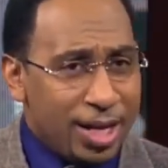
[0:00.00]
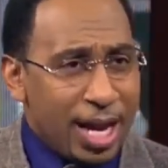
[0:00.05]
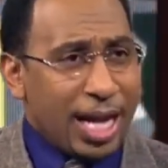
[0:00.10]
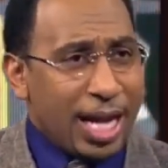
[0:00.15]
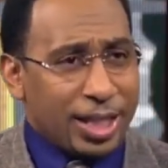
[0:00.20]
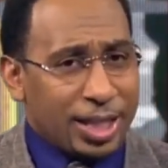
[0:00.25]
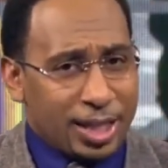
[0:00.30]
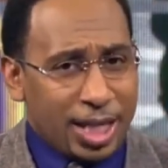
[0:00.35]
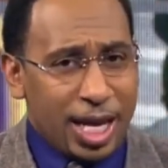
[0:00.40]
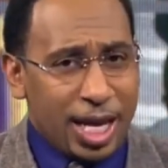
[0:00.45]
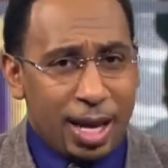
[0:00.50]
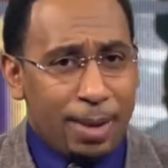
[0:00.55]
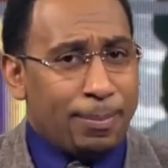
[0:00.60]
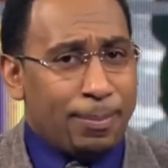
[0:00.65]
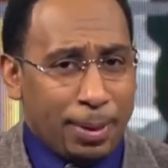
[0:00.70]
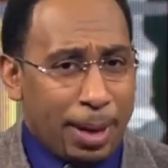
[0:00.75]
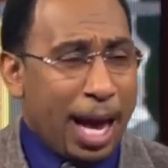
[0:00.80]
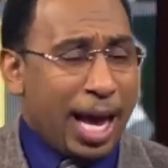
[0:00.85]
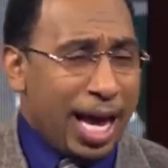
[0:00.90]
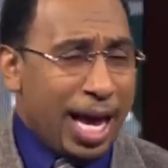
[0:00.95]
not the team,
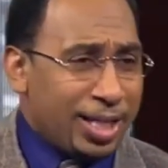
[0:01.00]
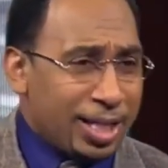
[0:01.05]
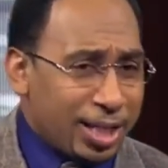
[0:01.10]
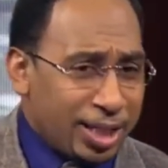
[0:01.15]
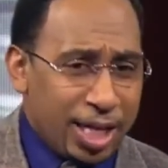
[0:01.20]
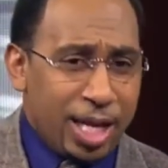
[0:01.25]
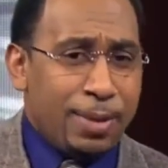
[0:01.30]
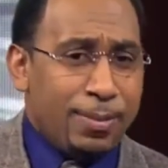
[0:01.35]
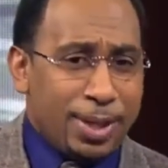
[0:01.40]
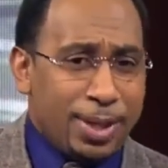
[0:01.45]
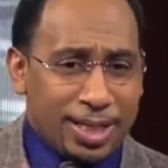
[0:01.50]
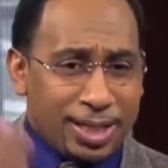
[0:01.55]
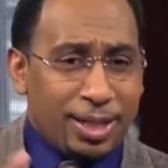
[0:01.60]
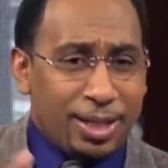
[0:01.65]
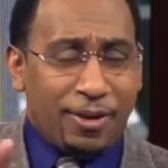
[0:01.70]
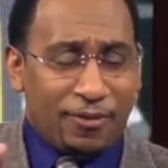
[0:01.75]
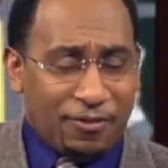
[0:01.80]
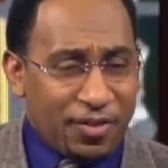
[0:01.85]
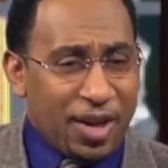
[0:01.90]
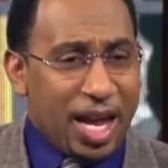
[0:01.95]
but I hate the team because
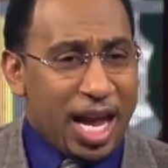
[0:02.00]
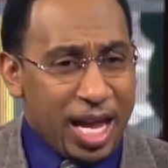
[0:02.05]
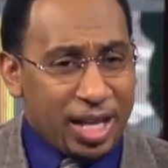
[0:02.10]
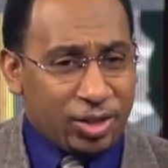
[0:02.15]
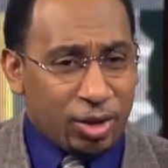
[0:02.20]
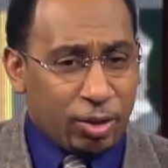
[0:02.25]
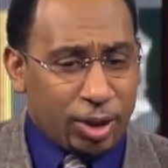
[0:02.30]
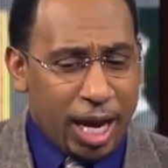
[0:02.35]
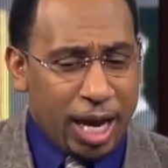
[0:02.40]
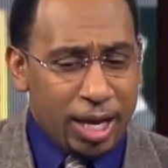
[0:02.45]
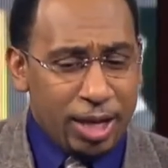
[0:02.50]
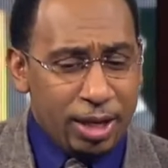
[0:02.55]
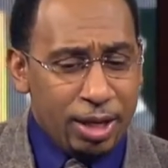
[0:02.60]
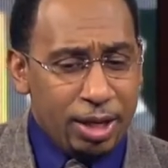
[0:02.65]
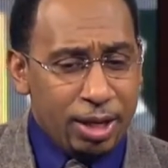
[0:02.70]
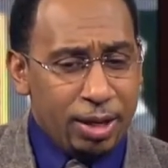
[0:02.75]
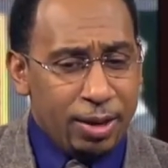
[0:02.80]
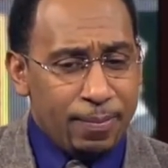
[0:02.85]
of their fans, okay?